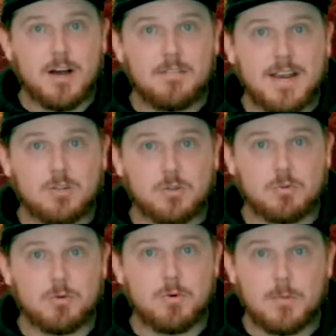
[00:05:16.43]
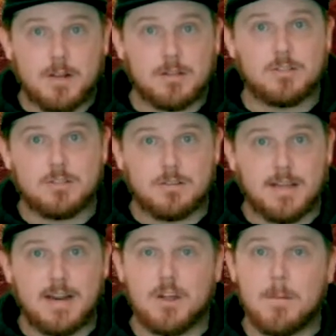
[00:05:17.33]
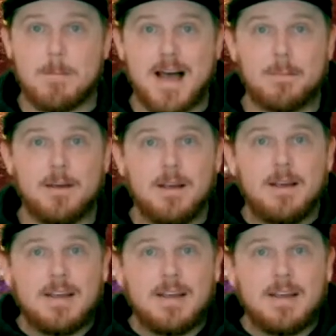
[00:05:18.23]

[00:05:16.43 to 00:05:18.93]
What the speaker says: of the actual throne room, when it looks like on the map,